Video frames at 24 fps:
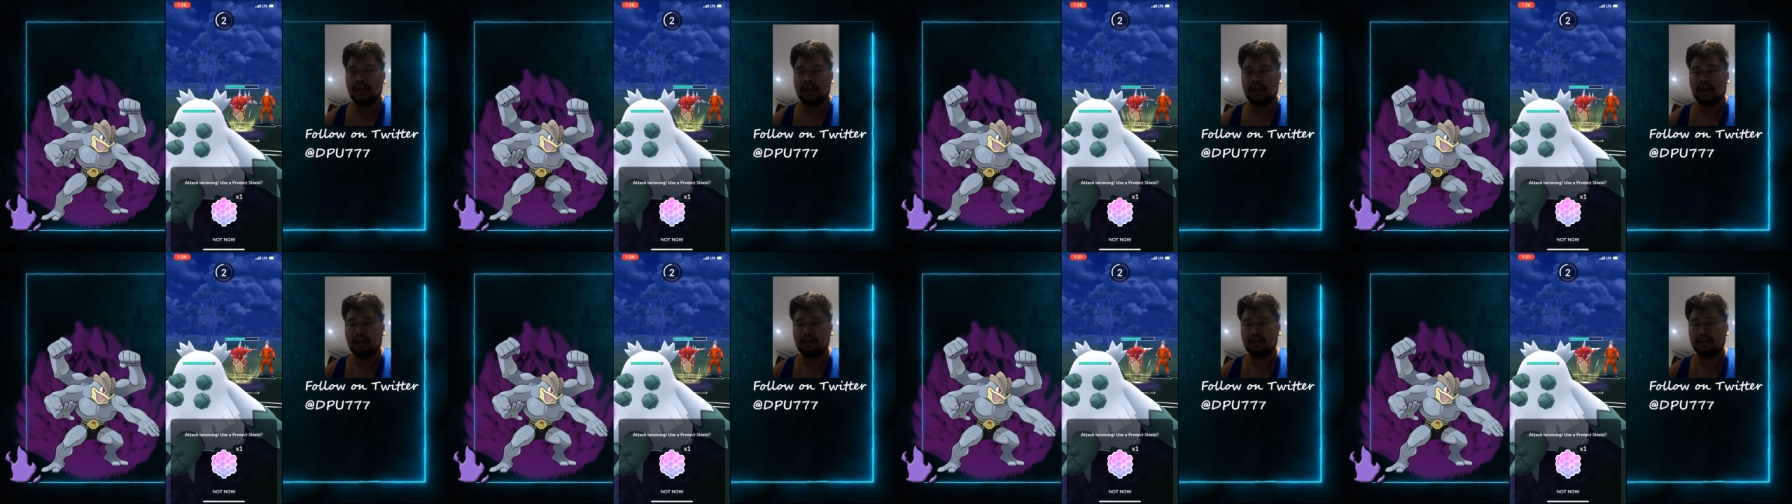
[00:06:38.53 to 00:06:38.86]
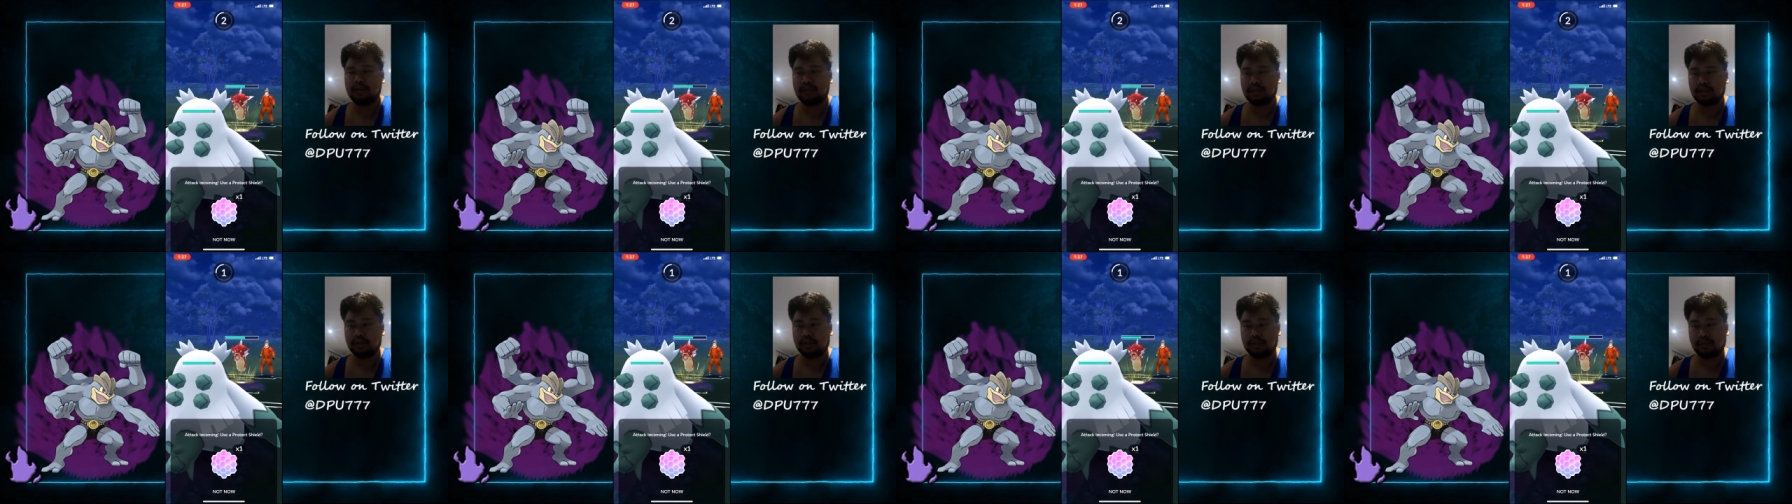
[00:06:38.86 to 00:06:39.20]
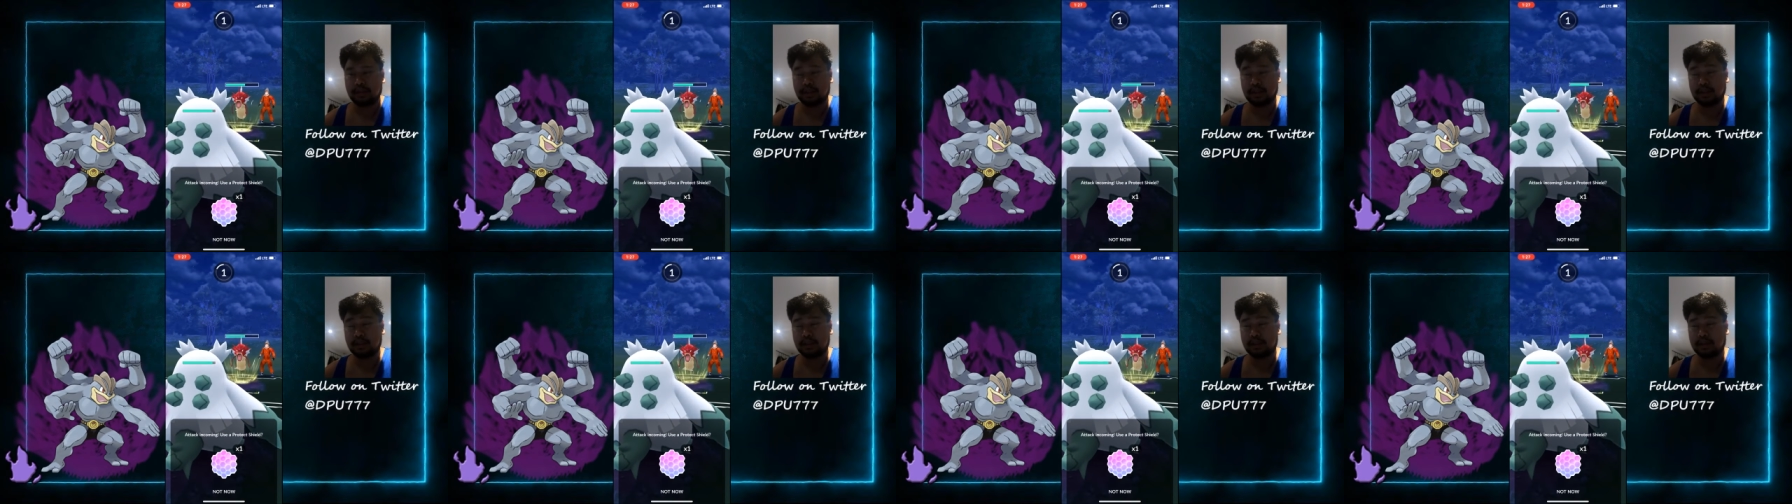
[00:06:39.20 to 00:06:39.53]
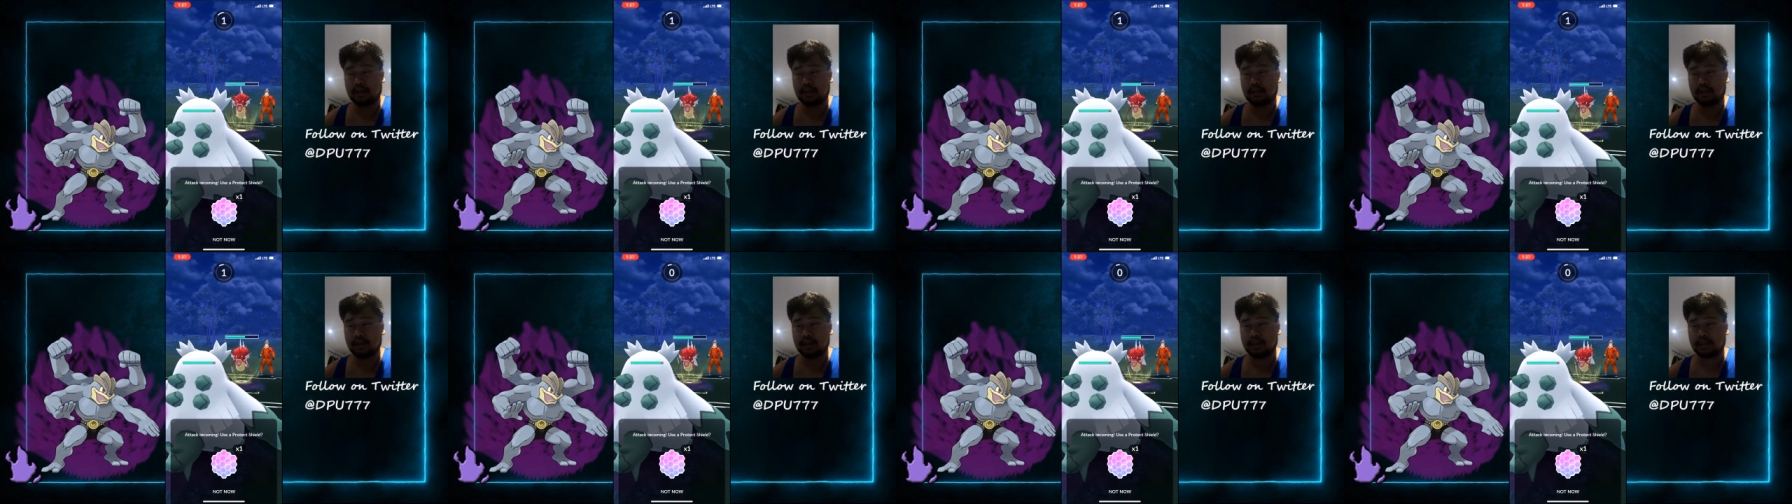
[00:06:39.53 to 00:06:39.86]
I was just really
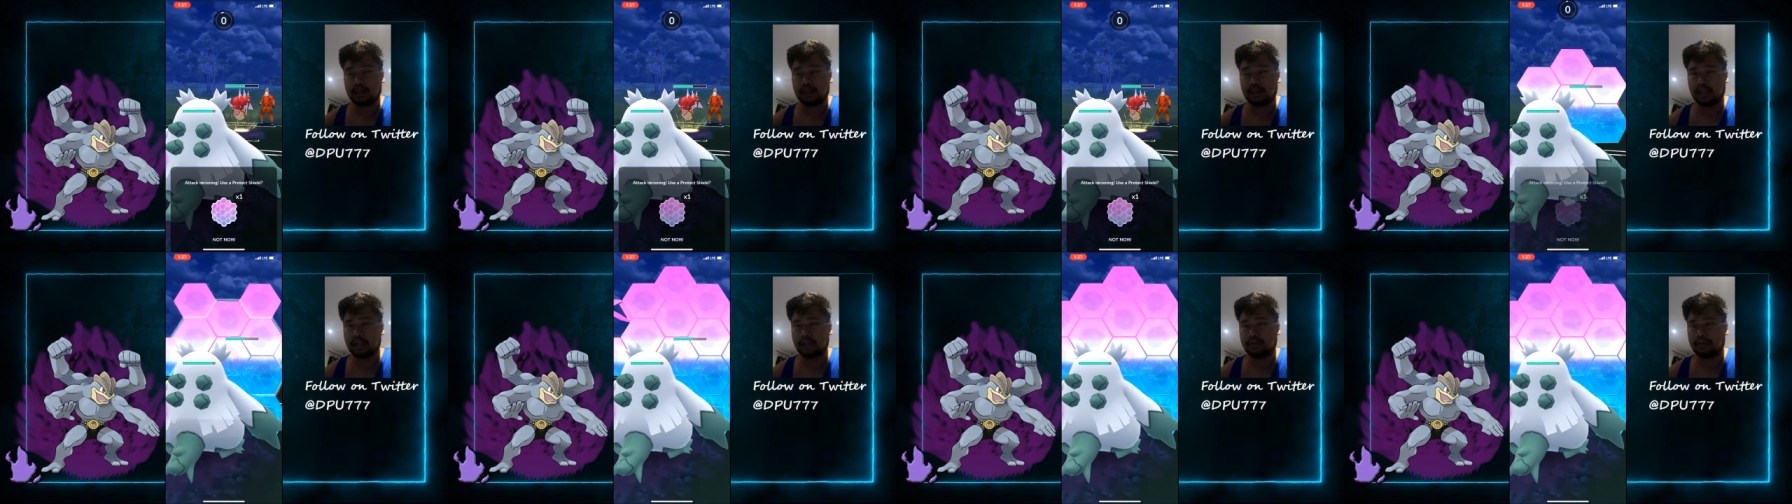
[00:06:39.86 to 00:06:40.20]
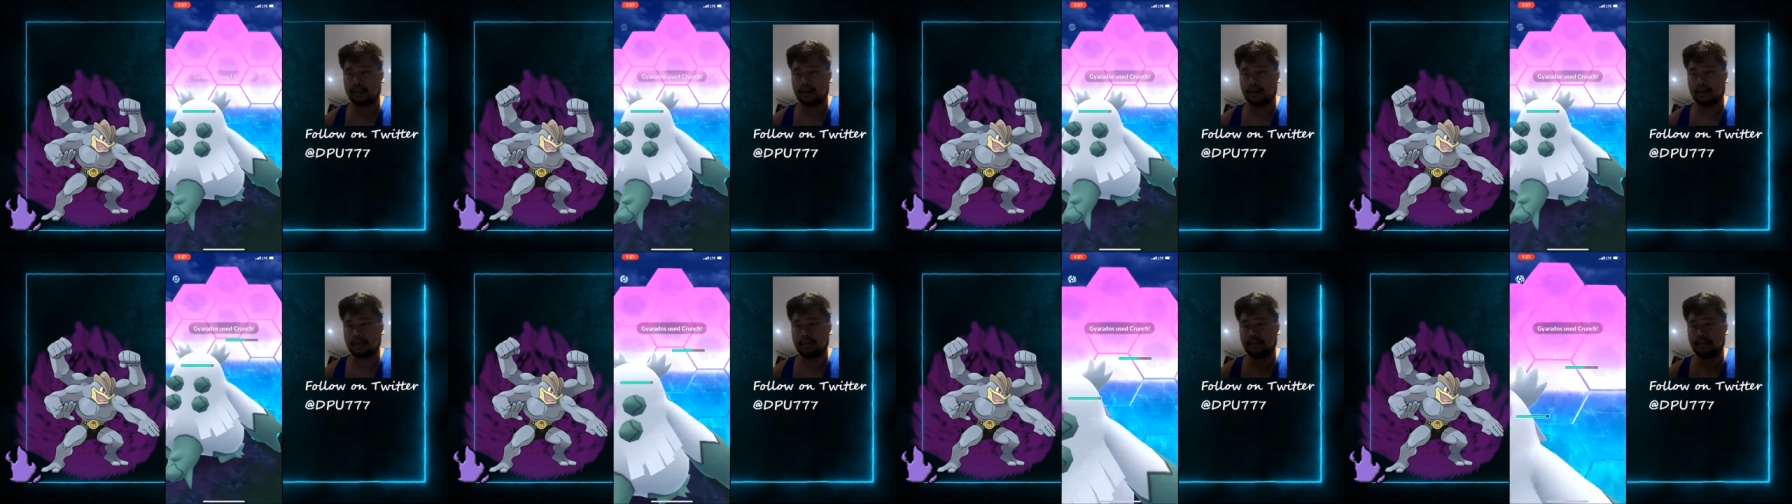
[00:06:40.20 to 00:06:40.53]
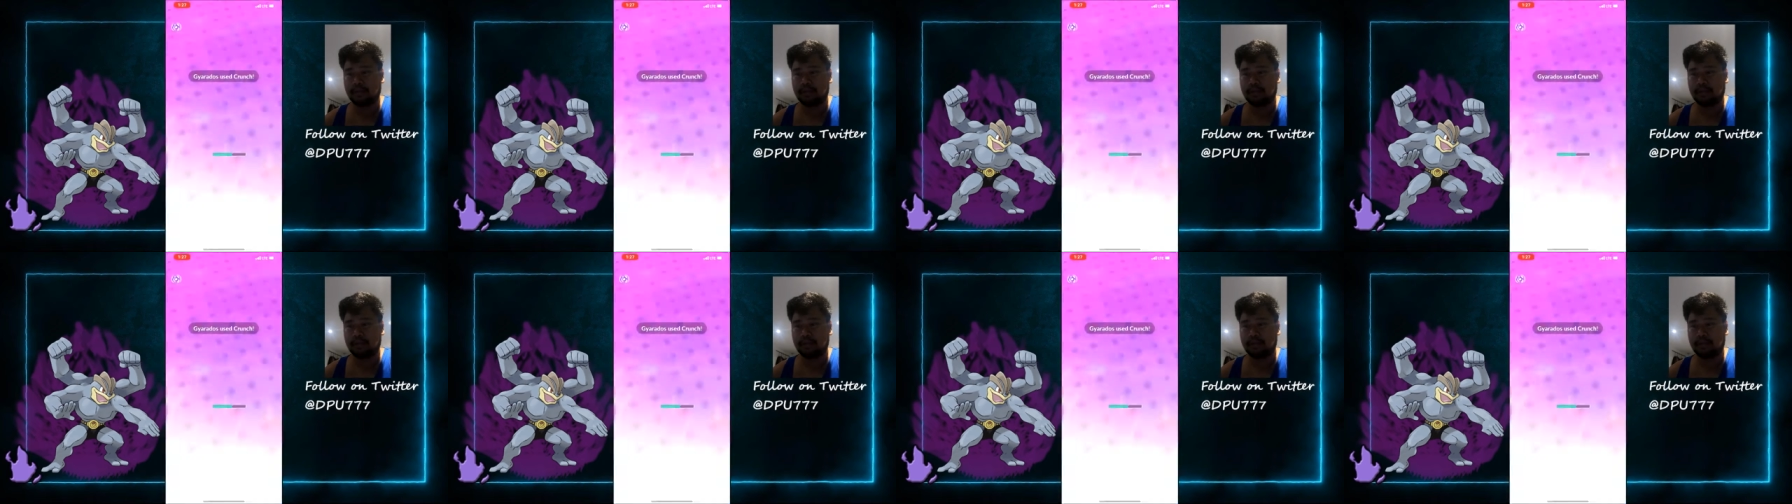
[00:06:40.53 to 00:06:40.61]
scared of the Sludge Bomb,